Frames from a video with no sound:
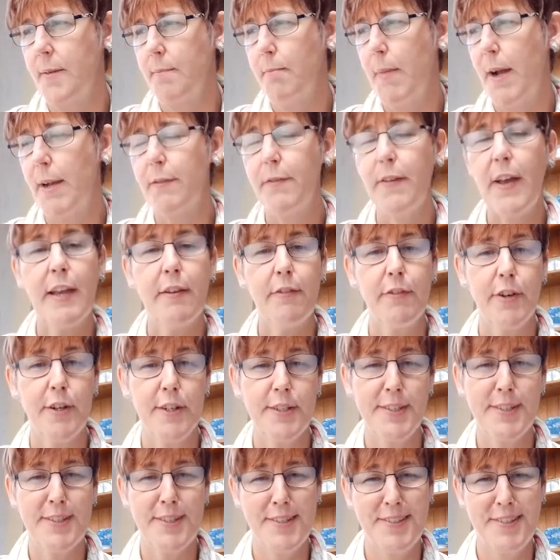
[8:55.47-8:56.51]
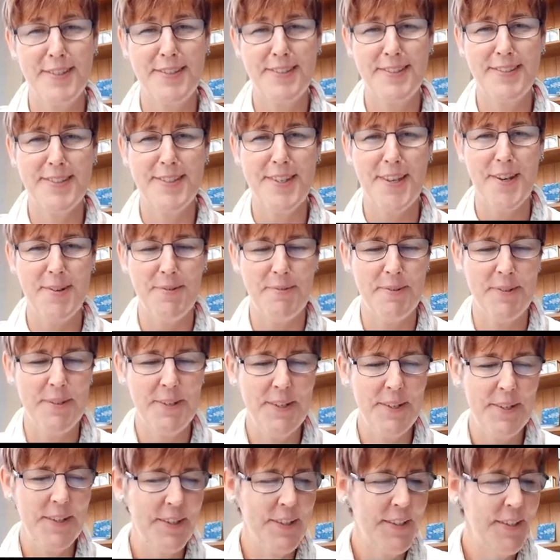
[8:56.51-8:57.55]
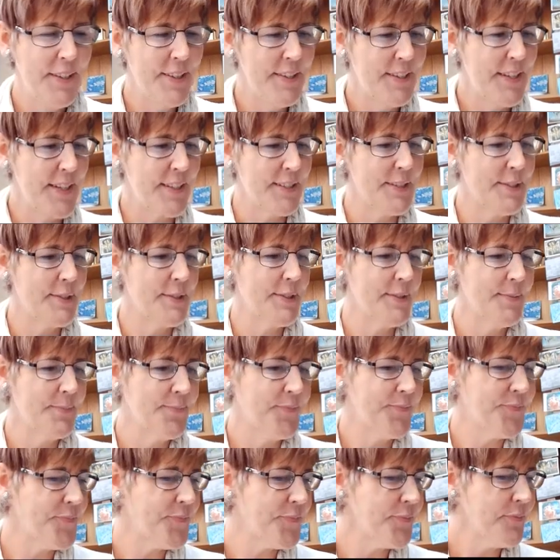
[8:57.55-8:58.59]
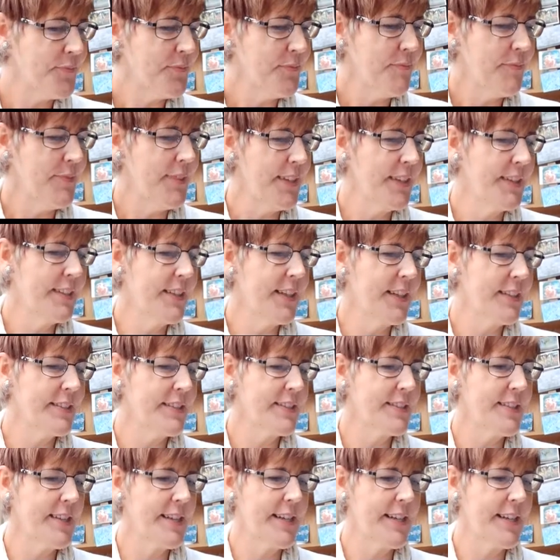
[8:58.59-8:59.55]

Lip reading: my favourite. So that's that.